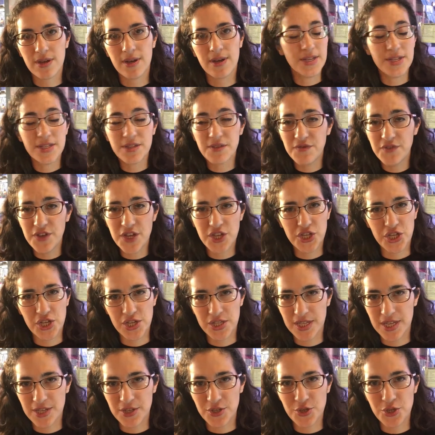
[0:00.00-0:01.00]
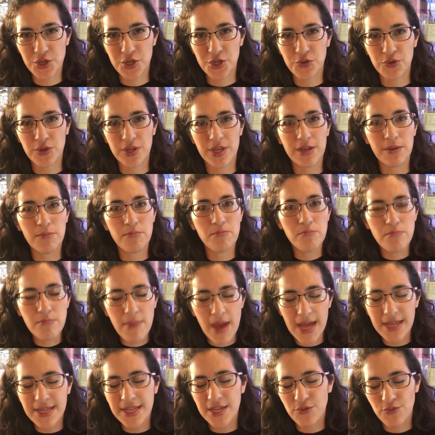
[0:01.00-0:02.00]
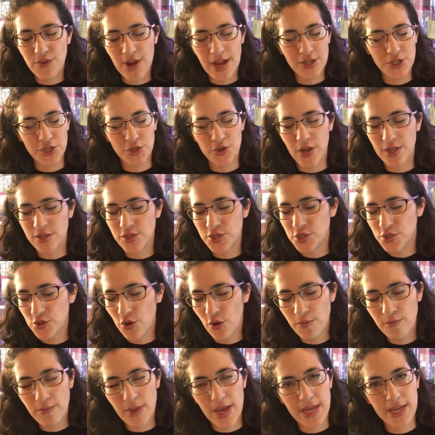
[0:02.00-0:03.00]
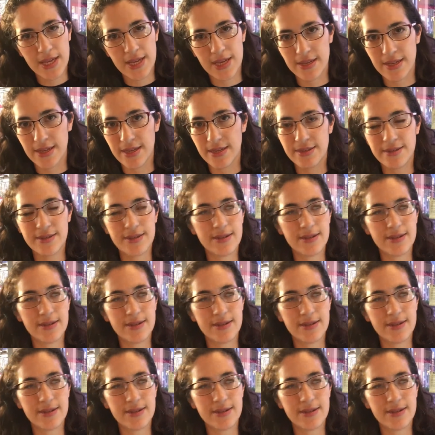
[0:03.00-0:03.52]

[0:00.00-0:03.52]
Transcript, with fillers: It is a vicious industry. Many restaurants don't make it.